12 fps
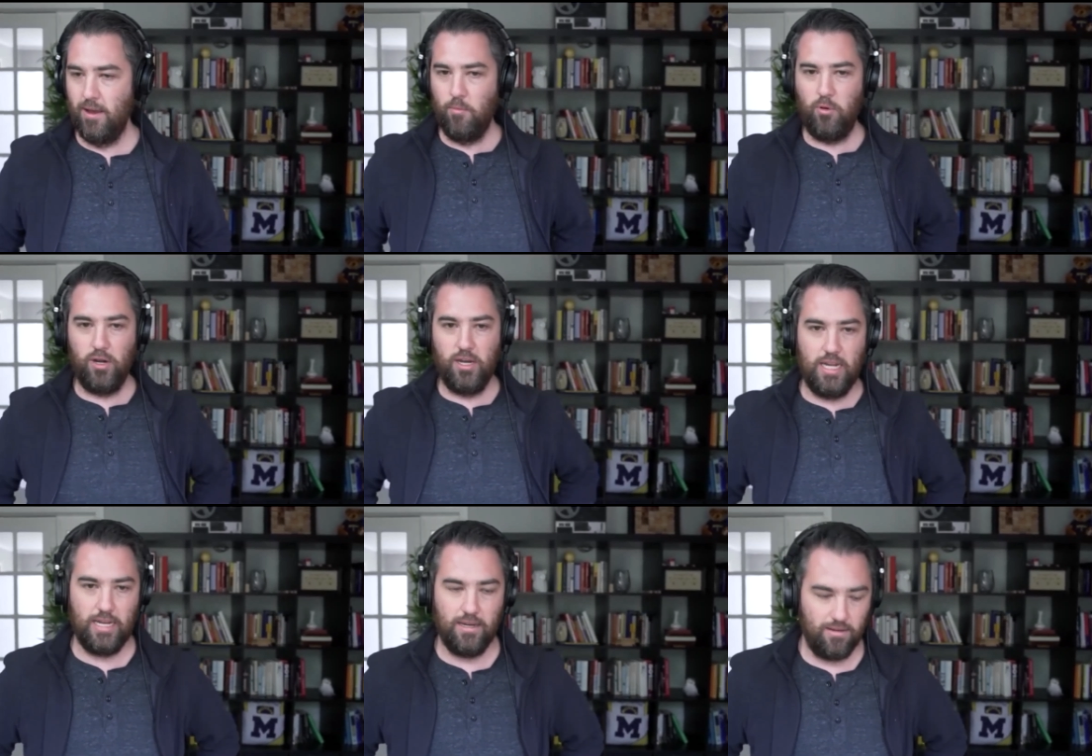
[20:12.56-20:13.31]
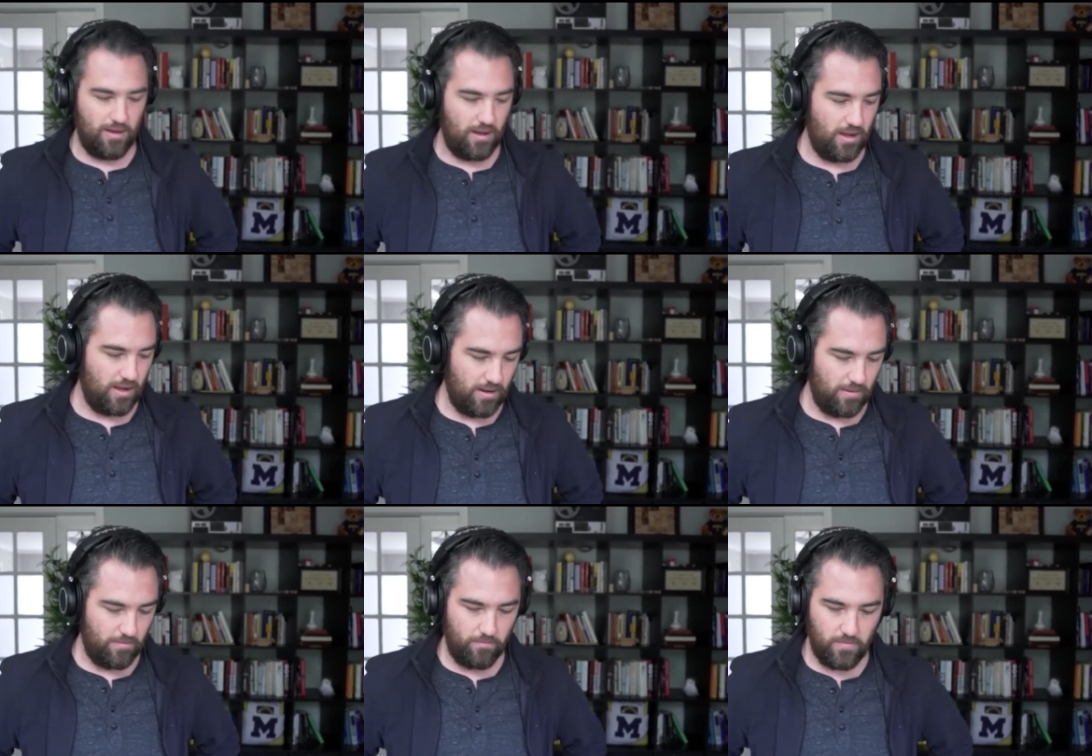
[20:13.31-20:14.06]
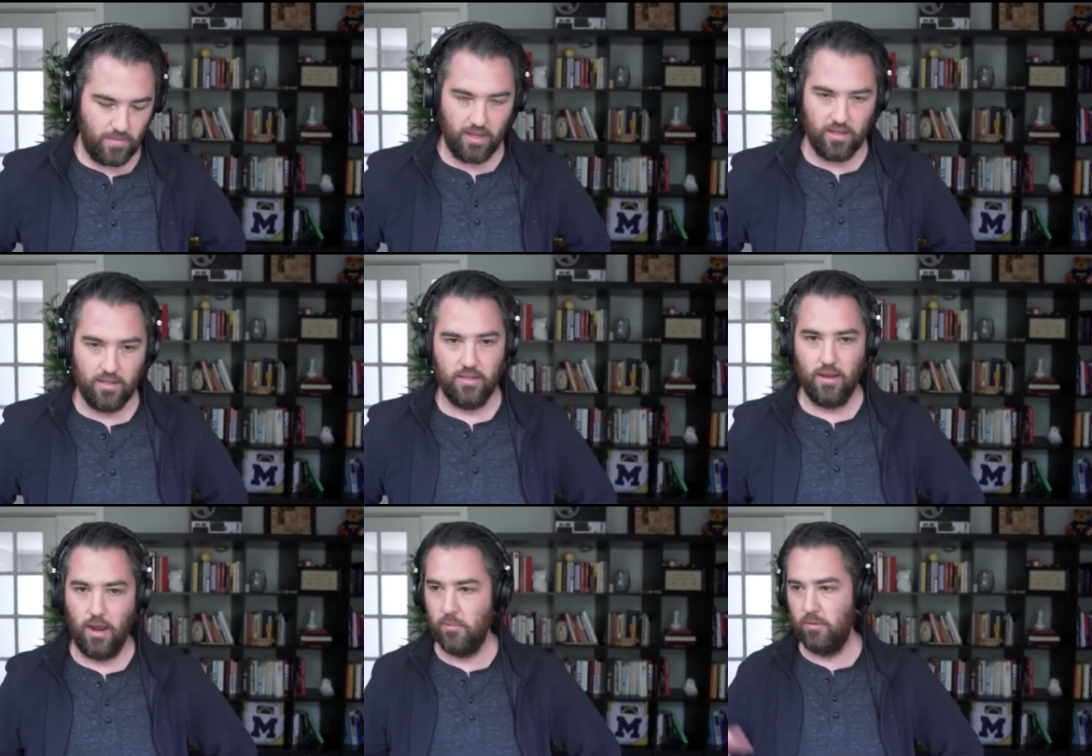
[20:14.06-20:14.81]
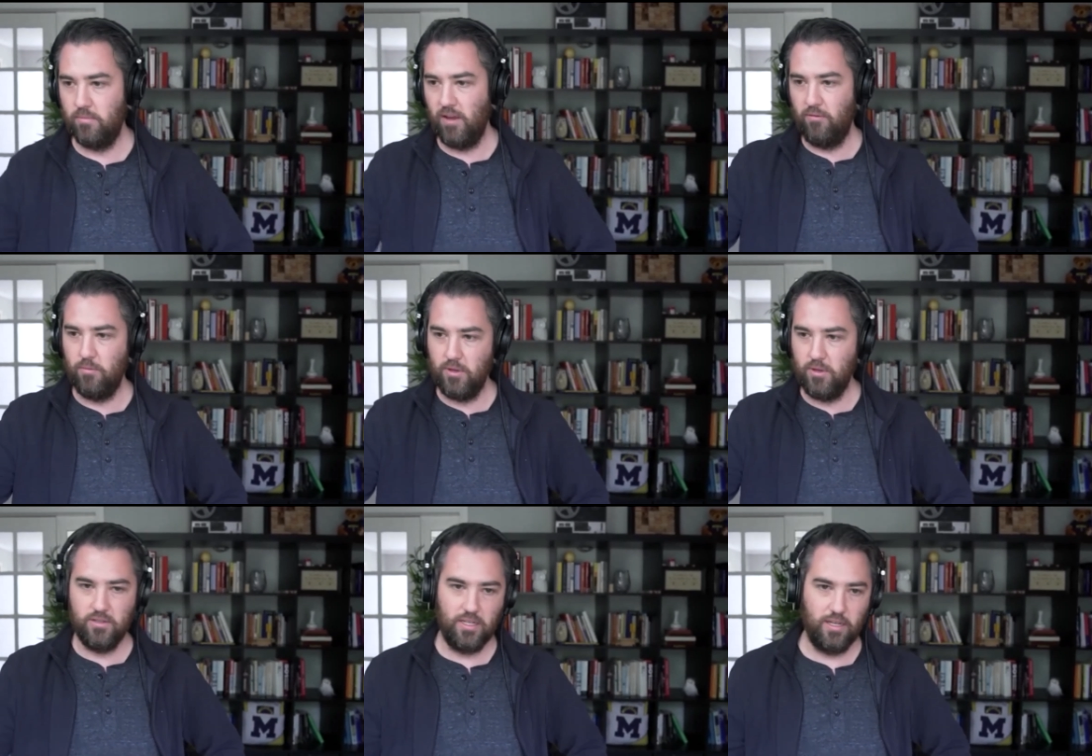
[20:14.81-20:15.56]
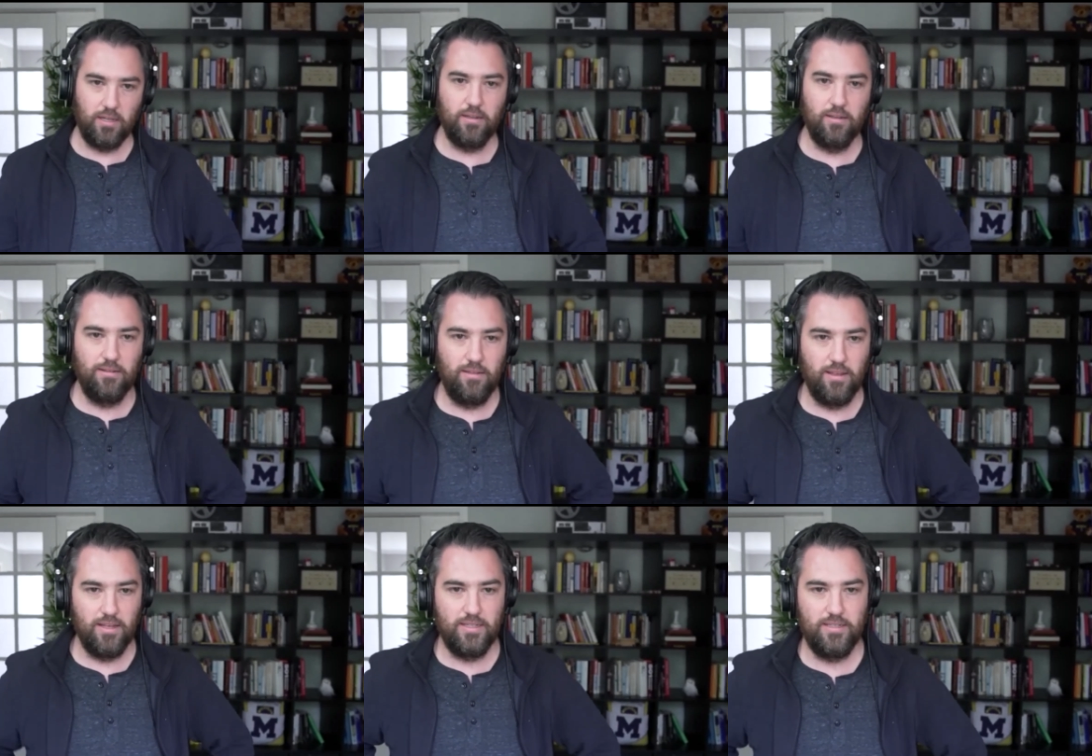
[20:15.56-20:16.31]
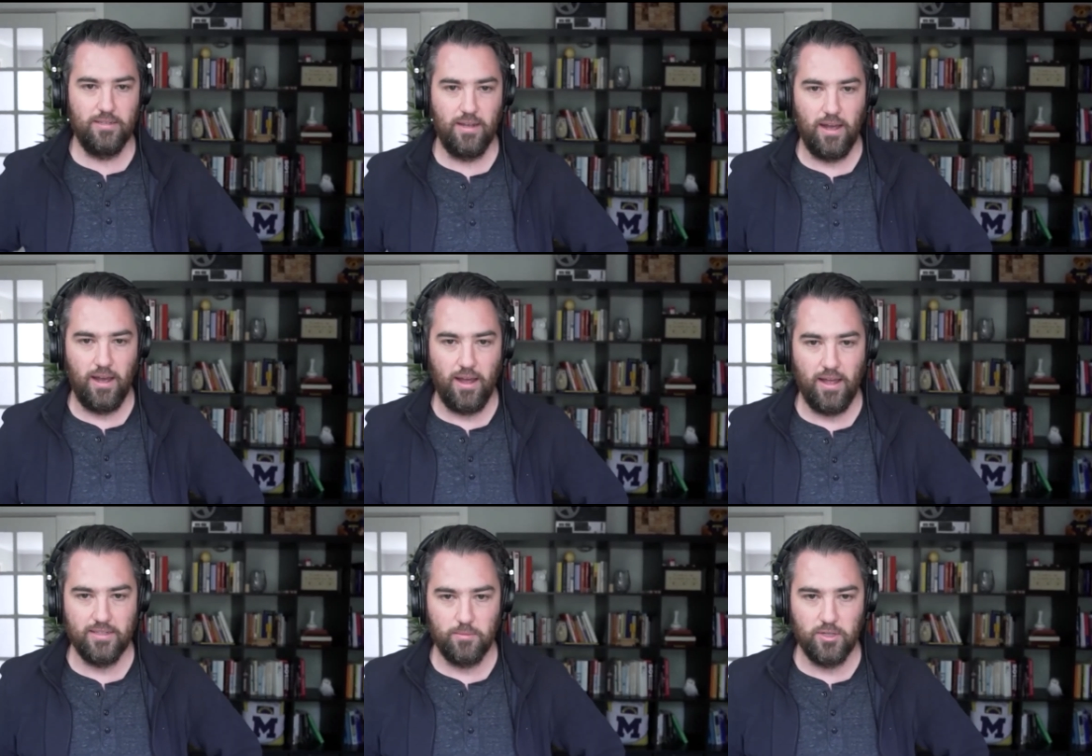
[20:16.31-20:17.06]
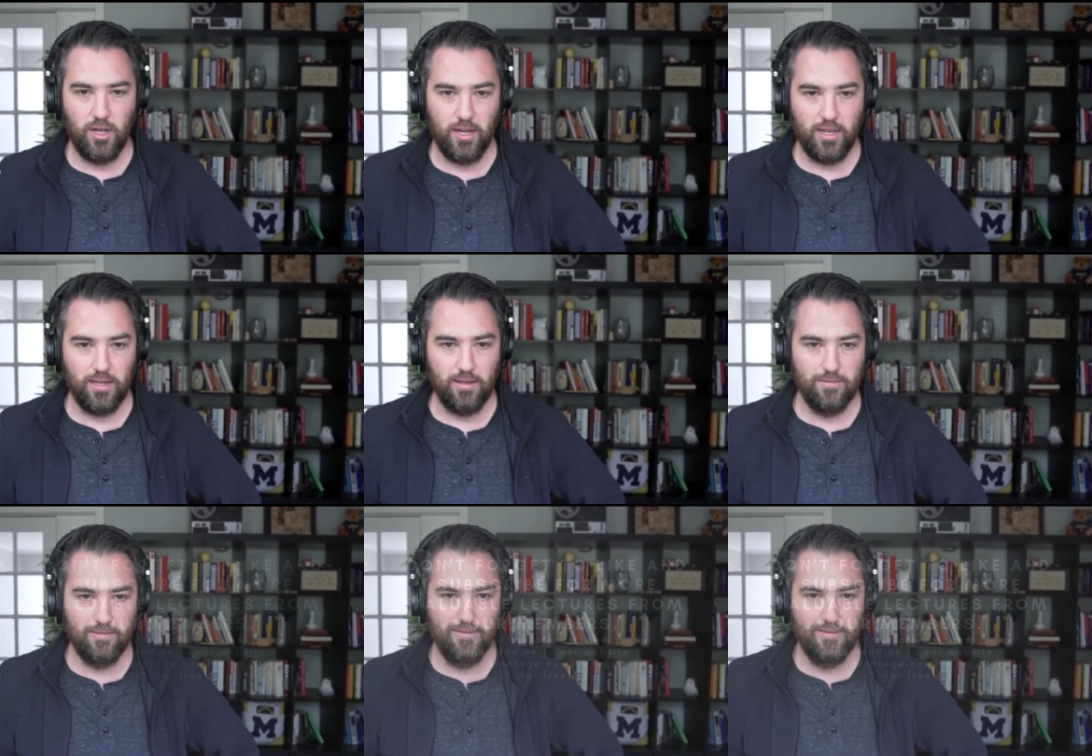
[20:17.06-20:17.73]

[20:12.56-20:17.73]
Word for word: pretty neat. Um, and I'm going to definitely be using this uh, as I'm talking.